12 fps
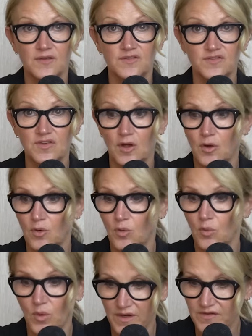
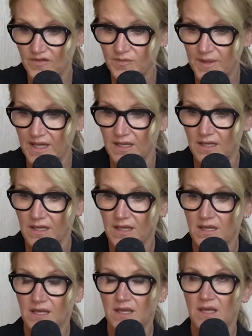So what does this mean?
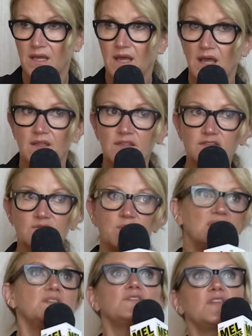This
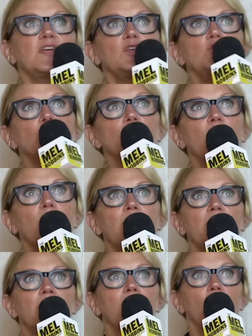means that you
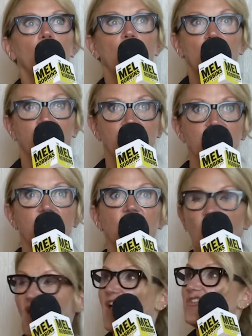going, what if it's a
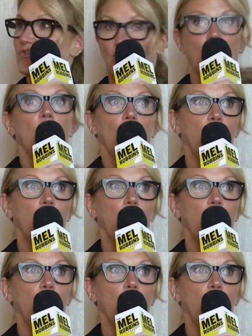disaster?